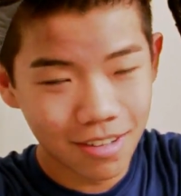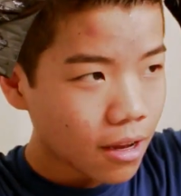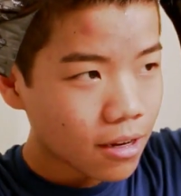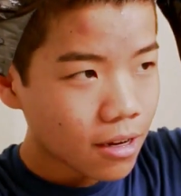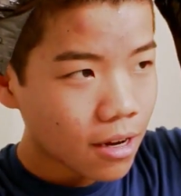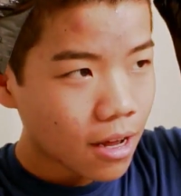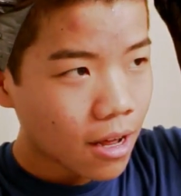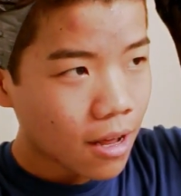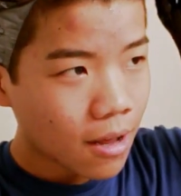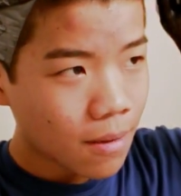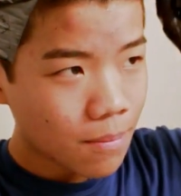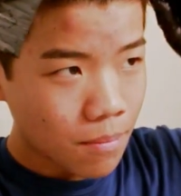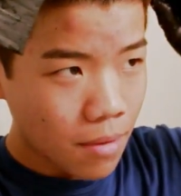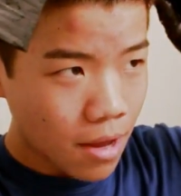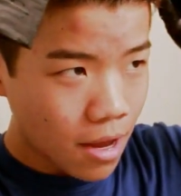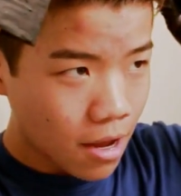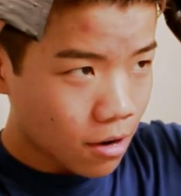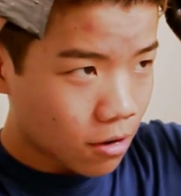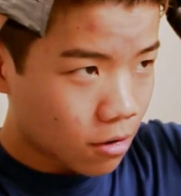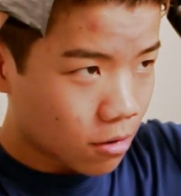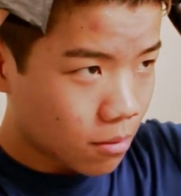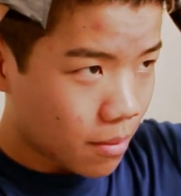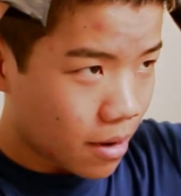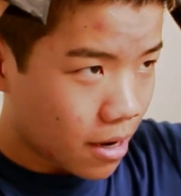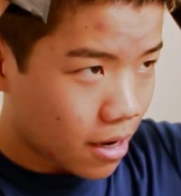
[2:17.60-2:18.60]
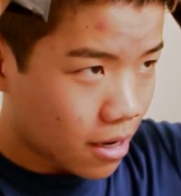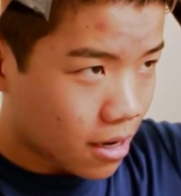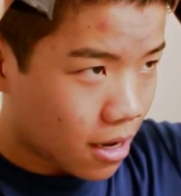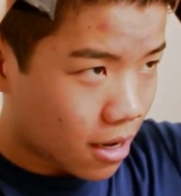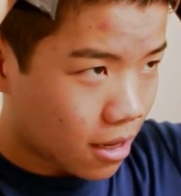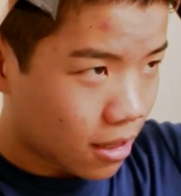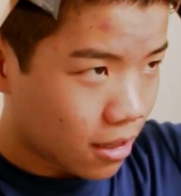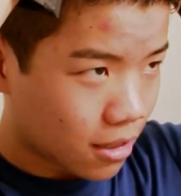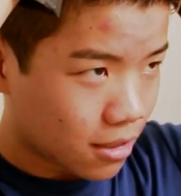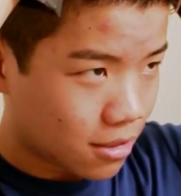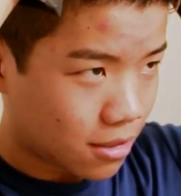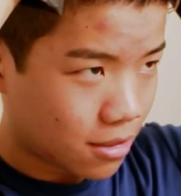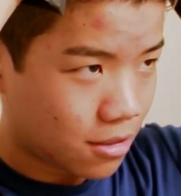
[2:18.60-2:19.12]
and I may or may
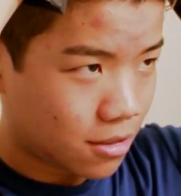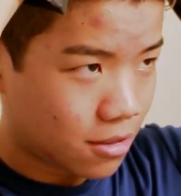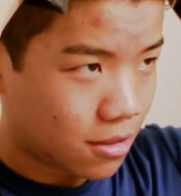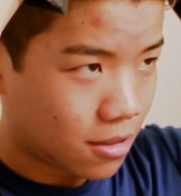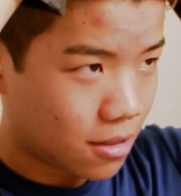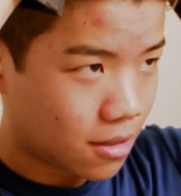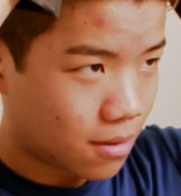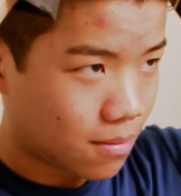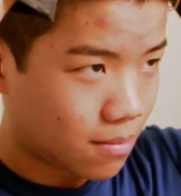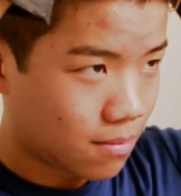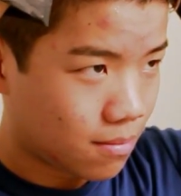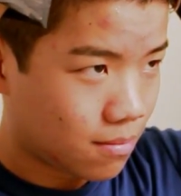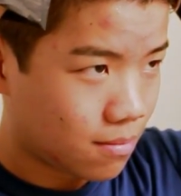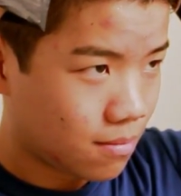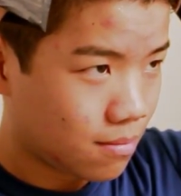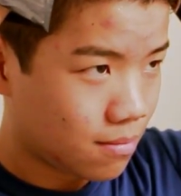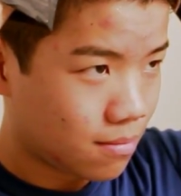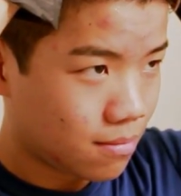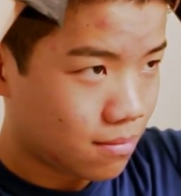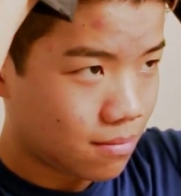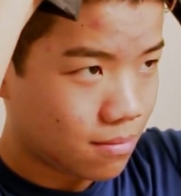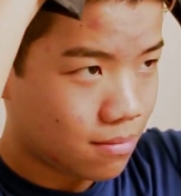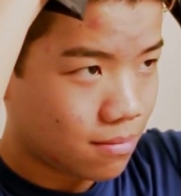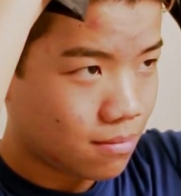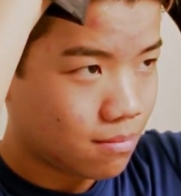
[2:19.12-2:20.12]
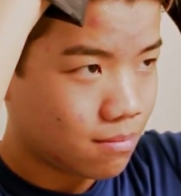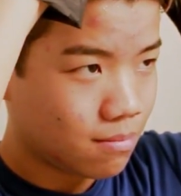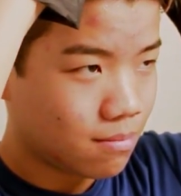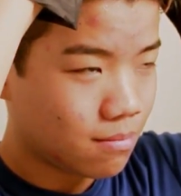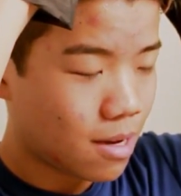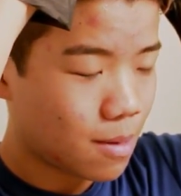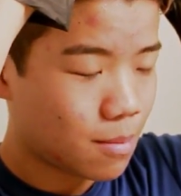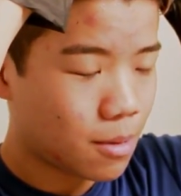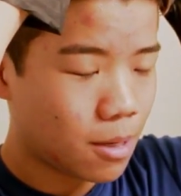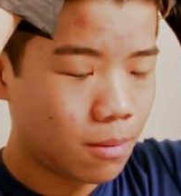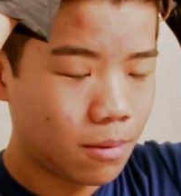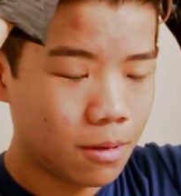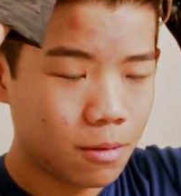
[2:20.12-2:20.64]
not listen to them.
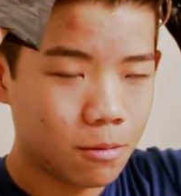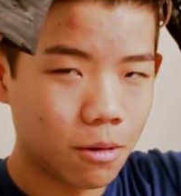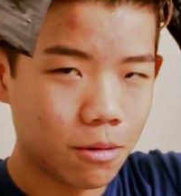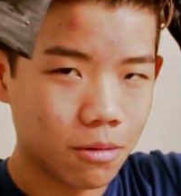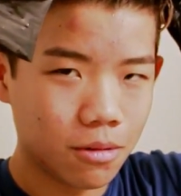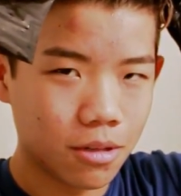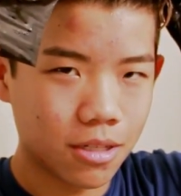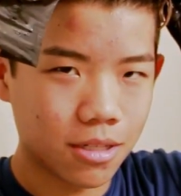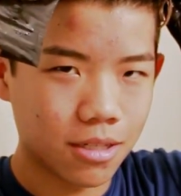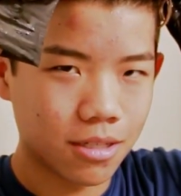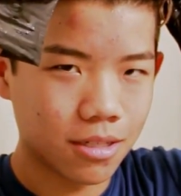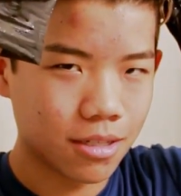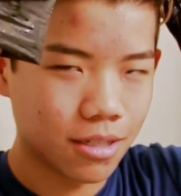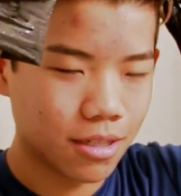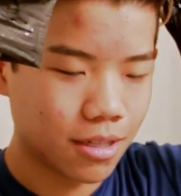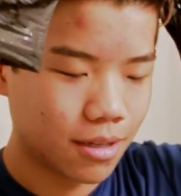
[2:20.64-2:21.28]
I probably won't listen to